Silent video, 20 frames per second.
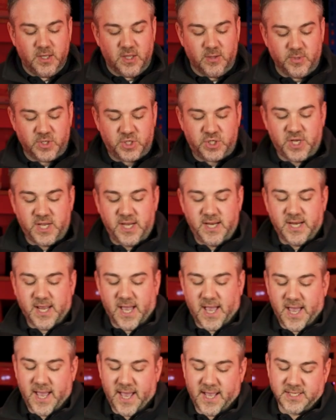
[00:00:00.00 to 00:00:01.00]
The machine
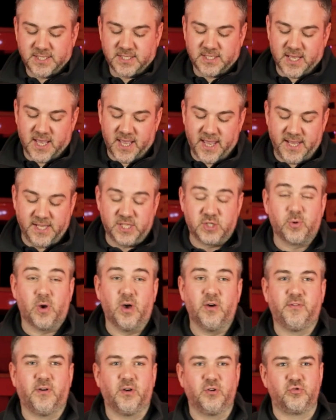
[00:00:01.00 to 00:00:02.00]
has a
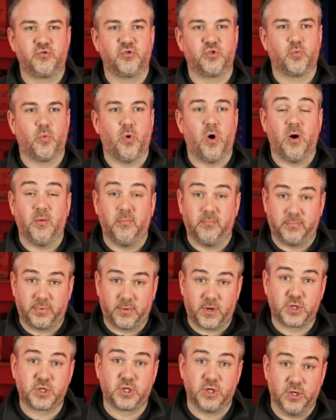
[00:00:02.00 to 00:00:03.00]
1200 watt
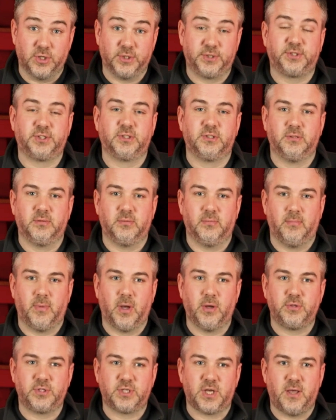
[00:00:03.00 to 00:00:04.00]
brushless
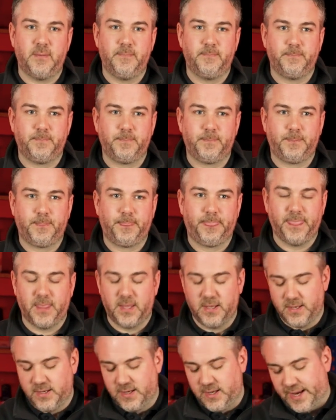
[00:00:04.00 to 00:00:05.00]
motor
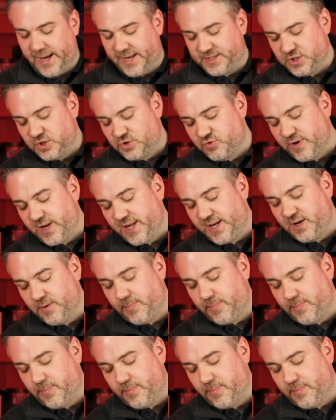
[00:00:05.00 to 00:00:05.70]
it has a drilling